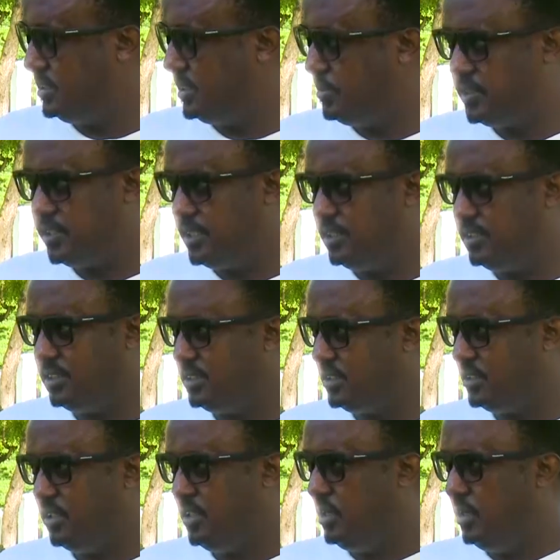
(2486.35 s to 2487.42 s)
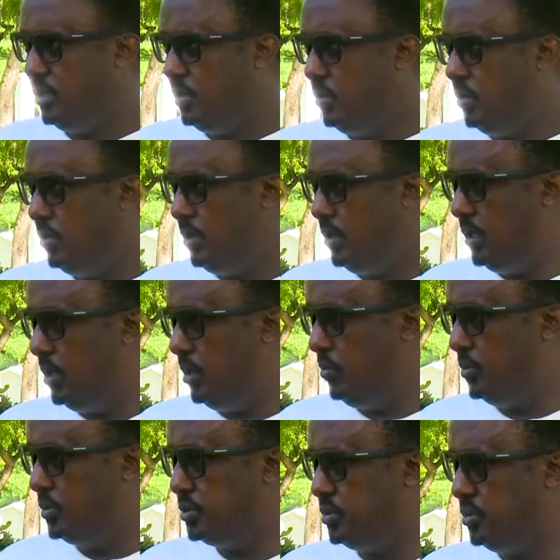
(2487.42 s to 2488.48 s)
substances
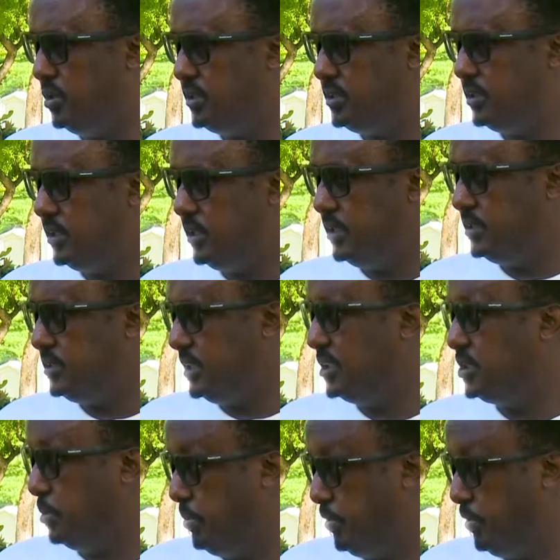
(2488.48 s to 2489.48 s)
was not such a